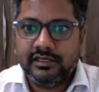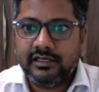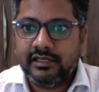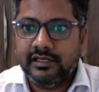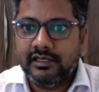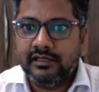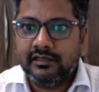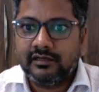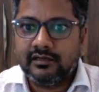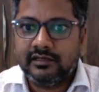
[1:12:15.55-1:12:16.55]
here
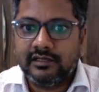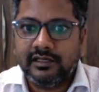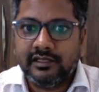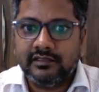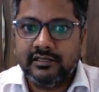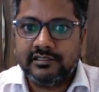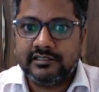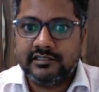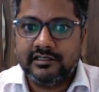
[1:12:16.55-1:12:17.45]
in this